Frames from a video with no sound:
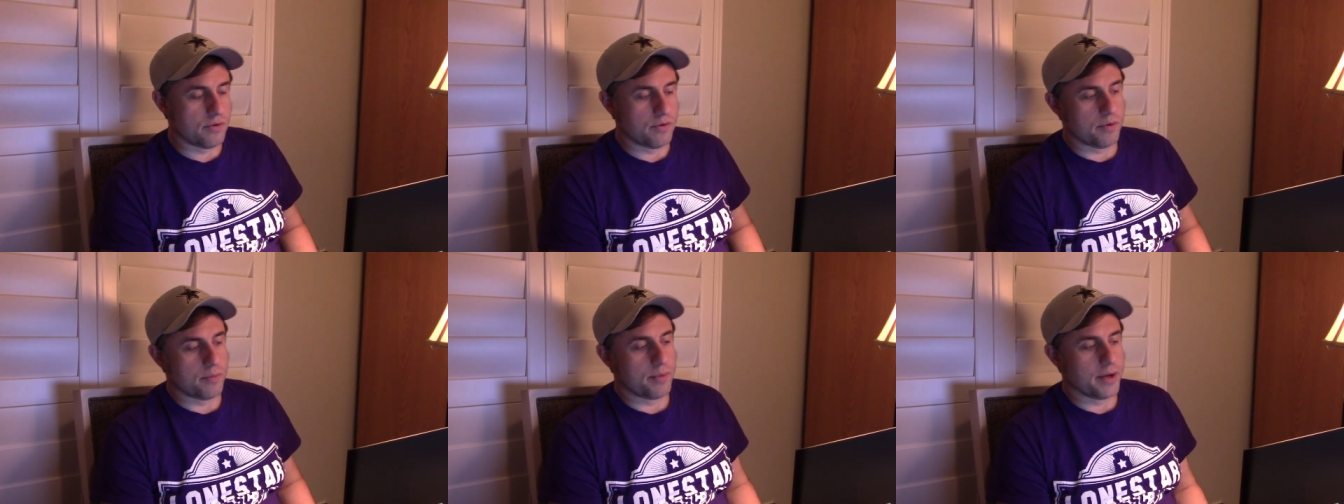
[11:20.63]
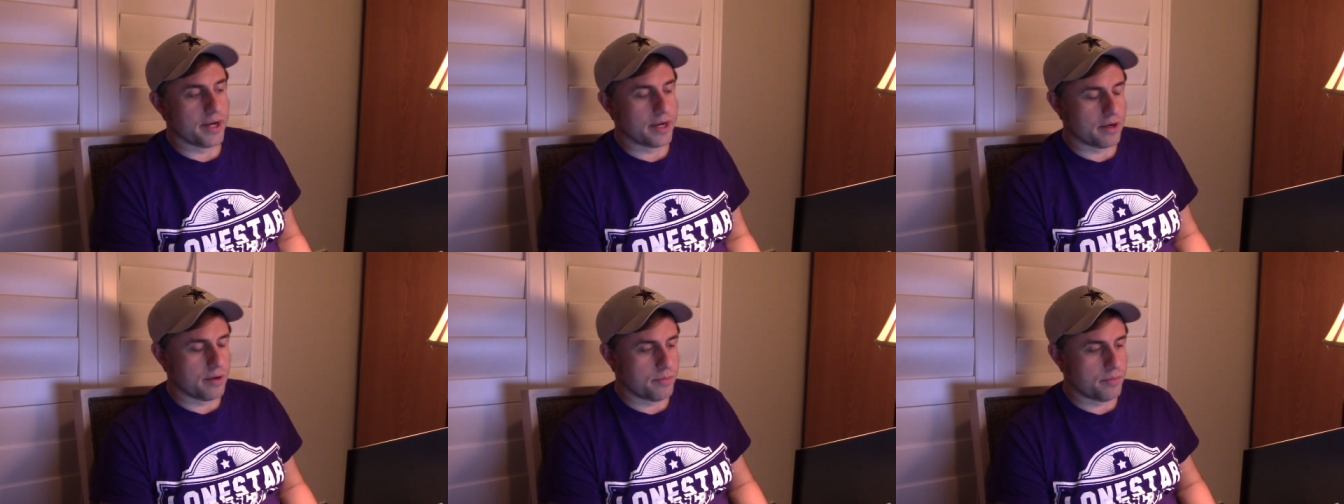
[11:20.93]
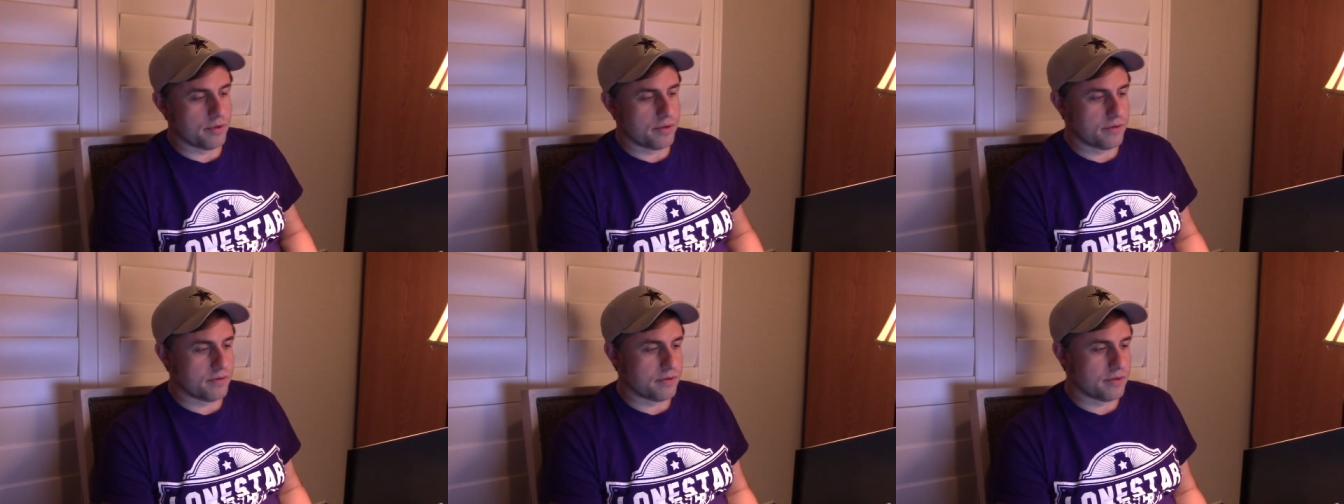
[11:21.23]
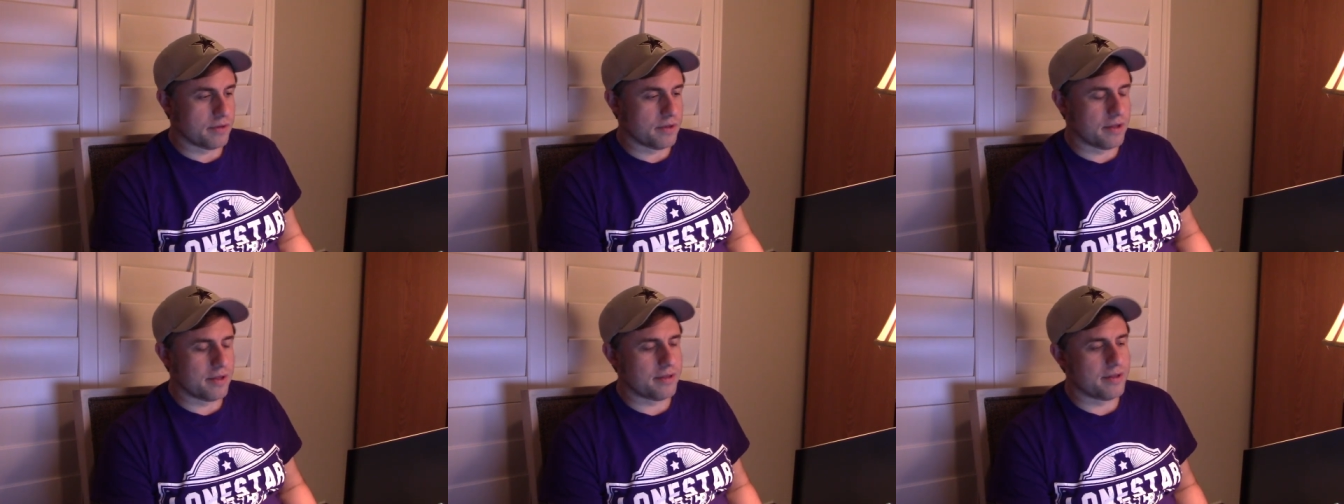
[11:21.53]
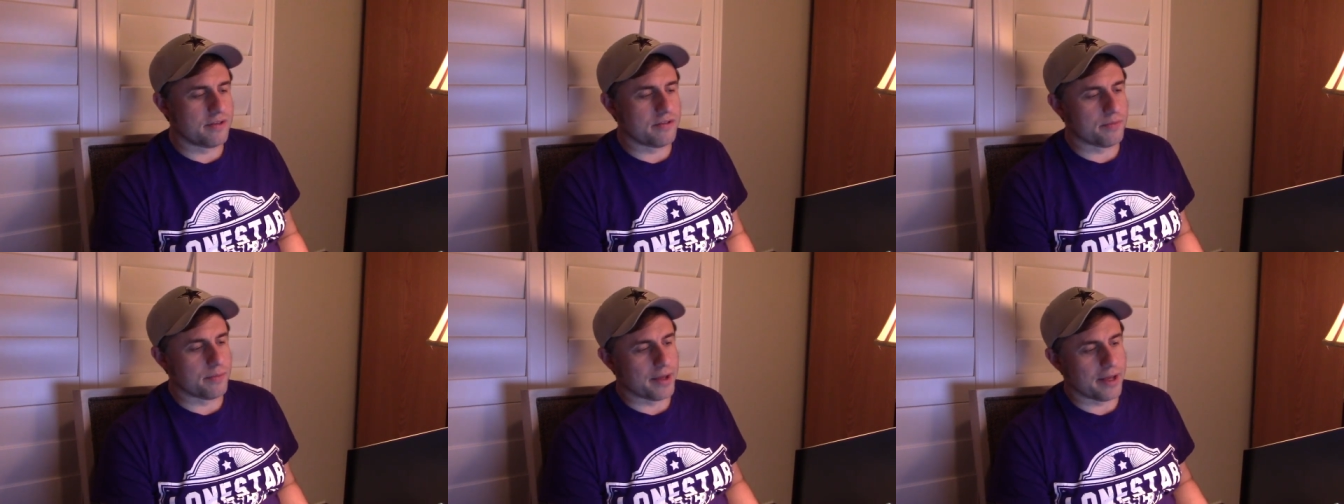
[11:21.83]
who the backup is. It
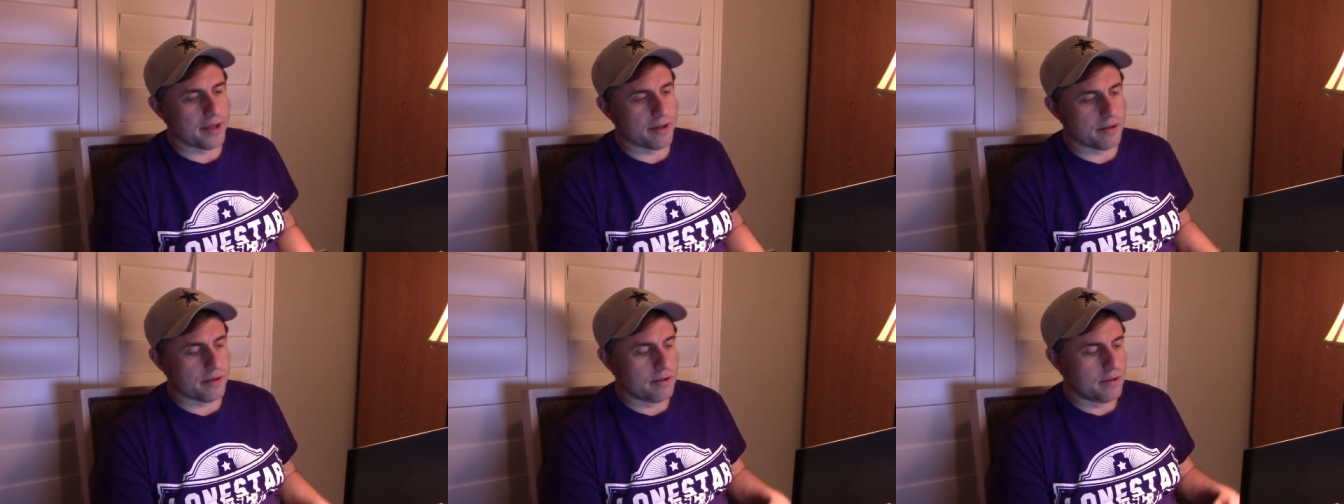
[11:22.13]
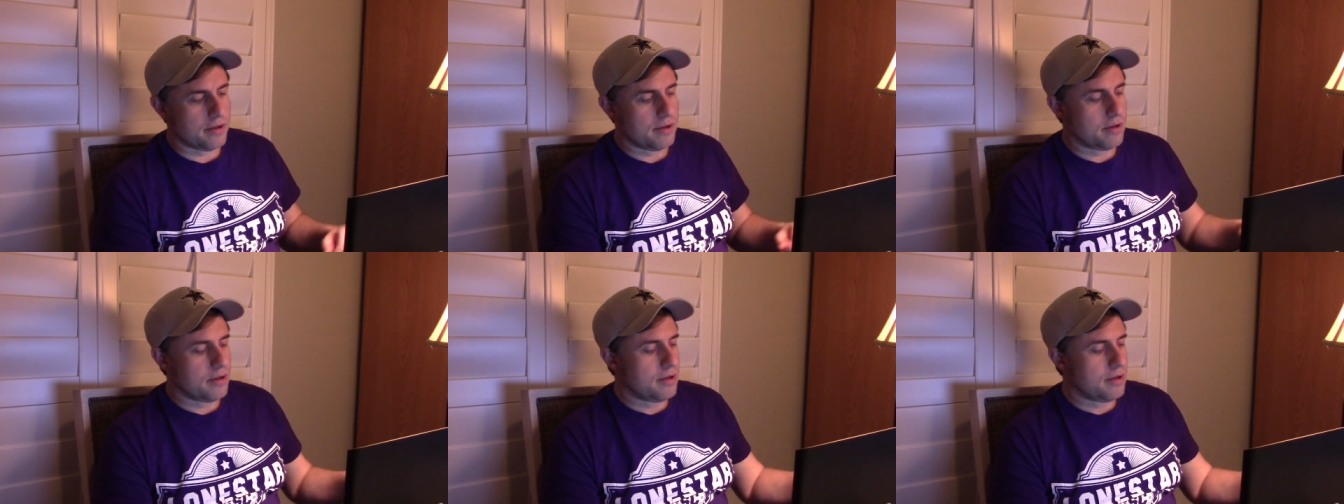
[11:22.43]
doesn't matter.